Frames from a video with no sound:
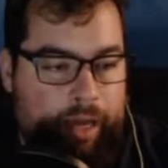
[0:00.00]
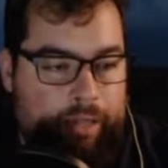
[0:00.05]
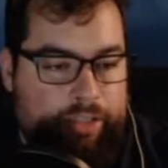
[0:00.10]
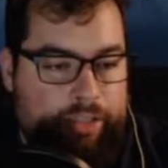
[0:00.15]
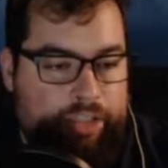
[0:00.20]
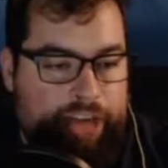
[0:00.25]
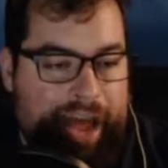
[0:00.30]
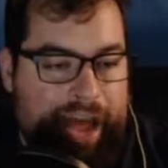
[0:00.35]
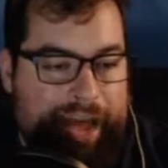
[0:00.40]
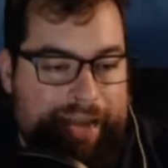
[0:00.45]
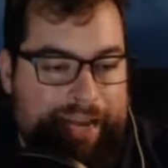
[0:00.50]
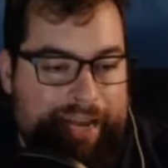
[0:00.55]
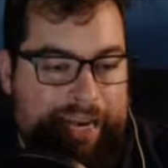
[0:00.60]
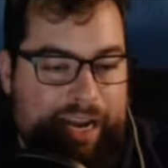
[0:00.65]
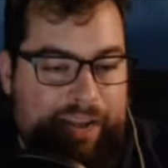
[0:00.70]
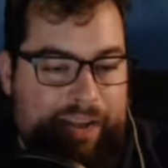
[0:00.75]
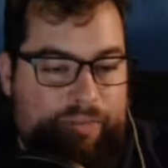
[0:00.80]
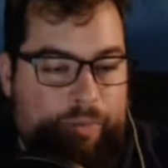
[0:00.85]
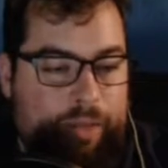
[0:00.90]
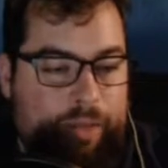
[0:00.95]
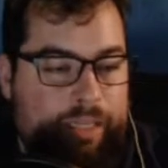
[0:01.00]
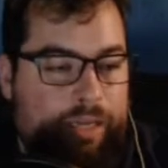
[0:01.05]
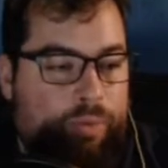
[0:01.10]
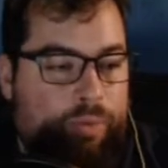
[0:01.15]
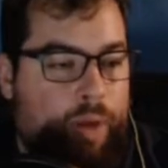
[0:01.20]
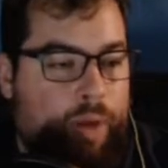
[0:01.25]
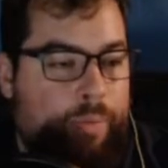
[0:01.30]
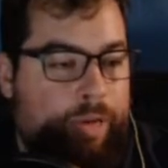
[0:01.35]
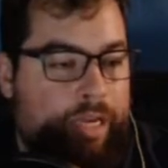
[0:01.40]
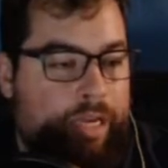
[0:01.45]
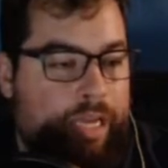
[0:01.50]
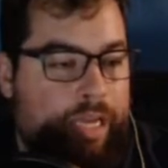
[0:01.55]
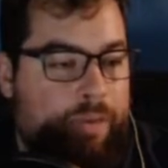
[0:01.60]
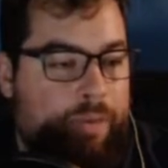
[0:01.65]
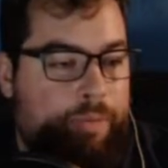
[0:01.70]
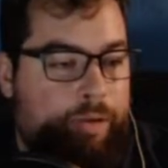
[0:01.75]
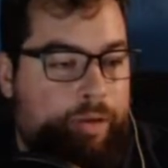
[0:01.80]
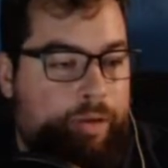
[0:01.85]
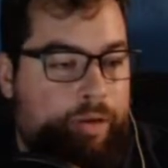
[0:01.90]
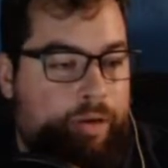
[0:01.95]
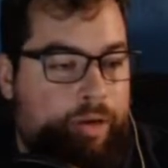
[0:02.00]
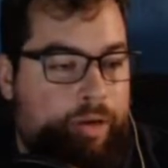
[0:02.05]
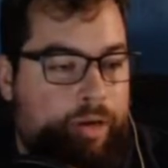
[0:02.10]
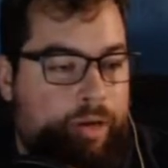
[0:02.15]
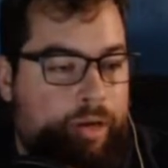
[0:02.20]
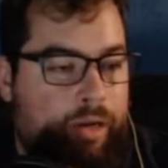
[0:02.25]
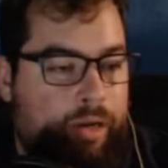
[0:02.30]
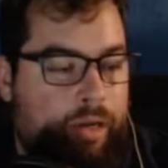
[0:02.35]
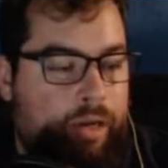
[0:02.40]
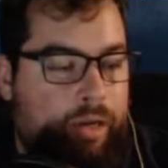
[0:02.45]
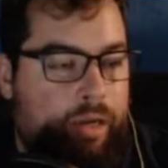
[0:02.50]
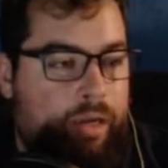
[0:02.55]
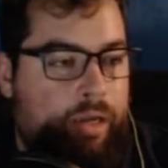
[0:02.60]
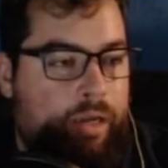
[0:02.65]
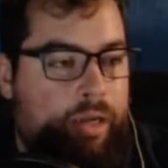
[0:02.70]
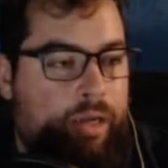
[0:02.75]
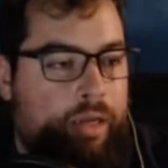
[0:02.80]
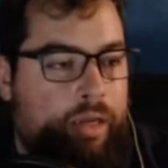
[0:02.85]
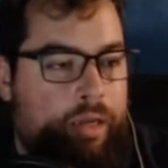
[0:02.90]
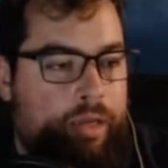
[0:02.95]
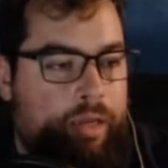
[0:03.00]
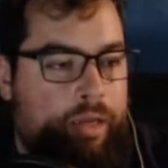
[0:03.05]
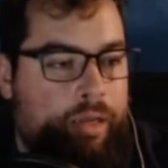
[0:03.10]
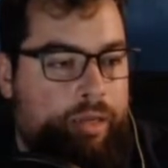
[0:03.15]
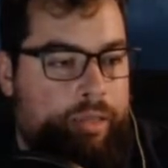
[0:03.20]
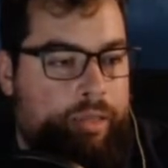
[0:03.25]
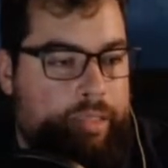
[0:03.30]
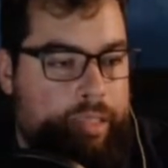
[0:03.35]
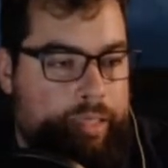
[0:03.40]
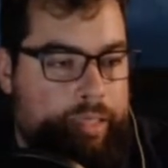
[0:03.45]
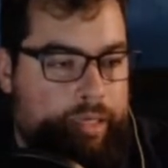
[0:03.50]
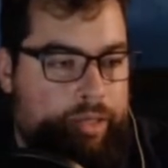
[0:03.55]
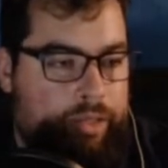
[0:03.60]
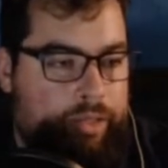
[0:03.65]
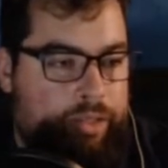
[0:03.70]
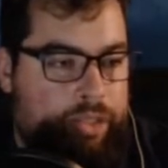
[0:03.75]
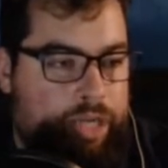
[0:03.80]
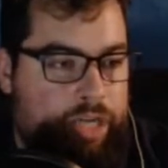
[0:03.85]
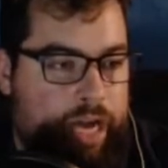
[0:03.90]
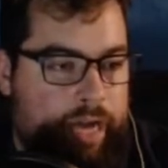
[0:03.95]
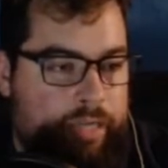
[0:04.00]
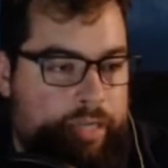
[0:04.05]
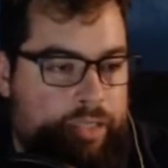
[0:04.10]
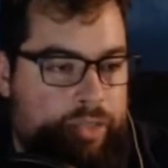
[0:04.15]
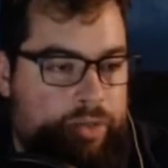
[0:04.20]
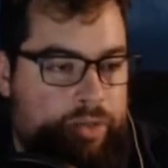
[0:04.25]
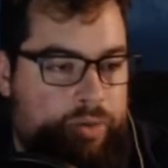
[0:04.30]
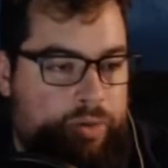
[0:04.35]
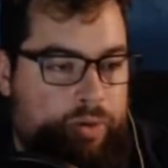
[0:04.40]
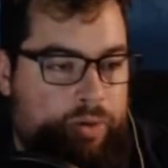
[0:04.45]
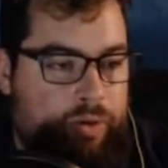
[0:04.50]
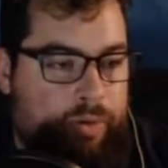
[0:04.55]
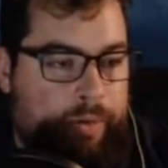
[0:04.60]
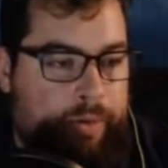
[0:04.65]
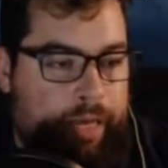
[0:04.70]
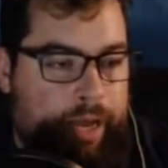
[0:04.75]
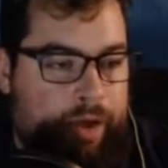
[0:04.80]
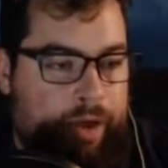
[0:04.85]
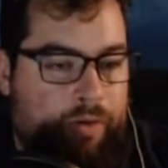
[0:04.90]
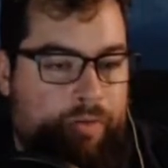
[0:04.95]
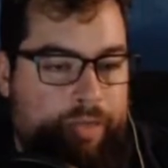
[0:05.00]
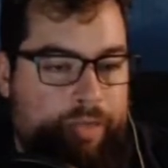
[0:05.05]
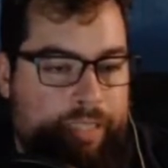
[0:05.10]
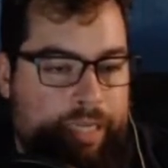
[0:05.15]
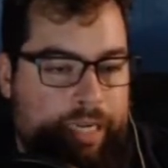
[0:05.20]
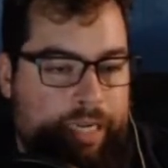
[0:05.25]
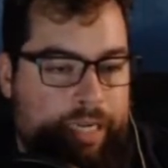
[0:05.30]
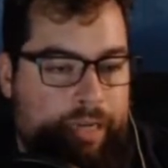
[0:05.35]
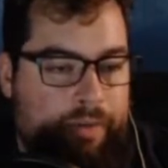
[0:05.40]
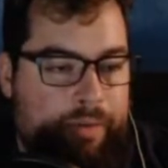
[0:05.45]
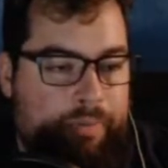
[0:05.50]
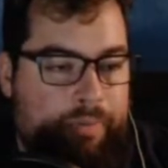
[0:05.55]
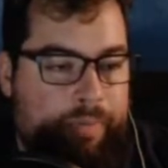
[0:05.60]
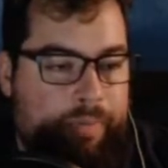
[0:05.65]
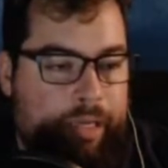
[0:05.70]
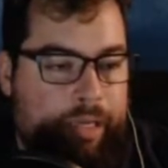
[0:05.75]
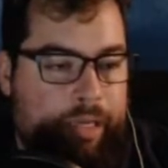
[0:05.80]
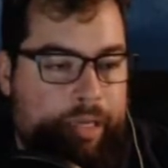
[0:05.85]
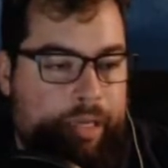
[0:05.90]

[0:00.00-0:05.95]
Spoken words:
Jack, a knife-wielding weapon keeper. So there's Jack's store. We can go visit him.